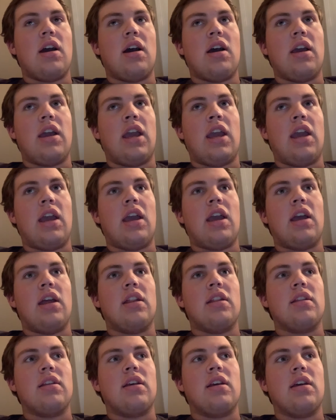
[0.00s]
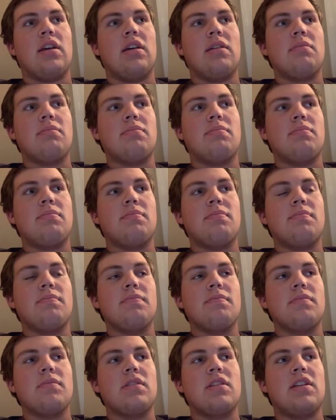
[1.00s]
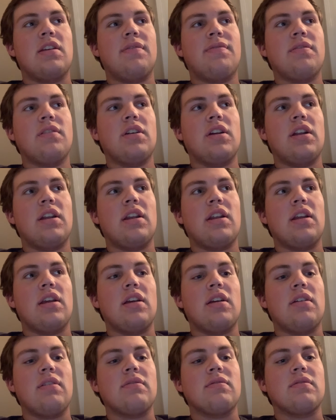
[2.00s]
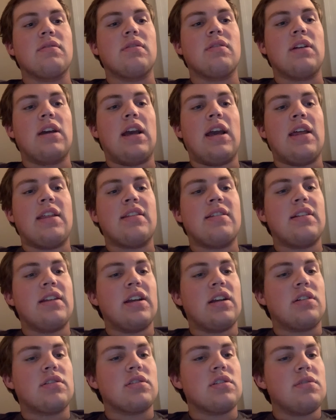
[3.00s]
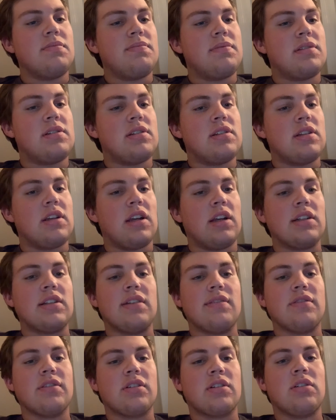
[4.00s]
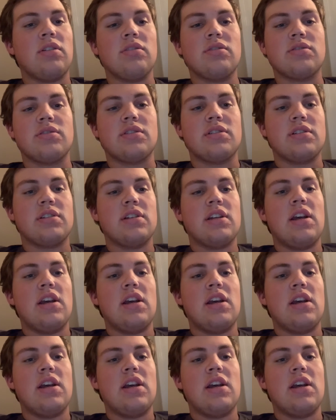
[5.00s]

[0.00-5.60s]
and different ethnic groups and different cultures,